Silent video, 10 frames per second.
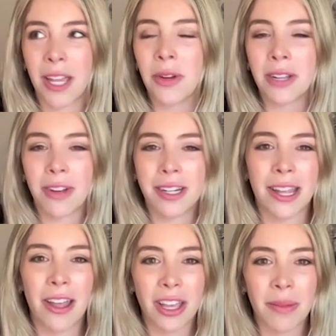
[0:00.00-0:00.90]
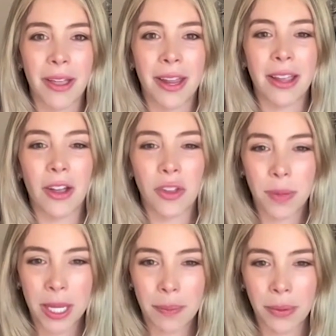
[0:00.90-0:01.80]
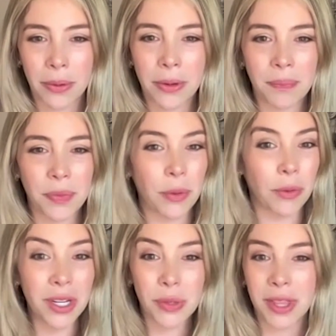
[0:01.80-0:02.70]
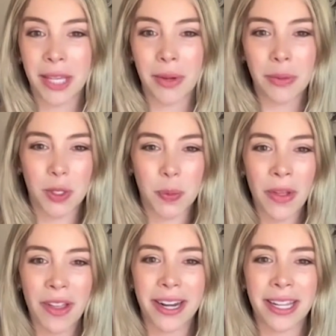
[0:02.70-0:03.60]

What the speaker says: Whenever I talk about it, other people who were into it, they would respond.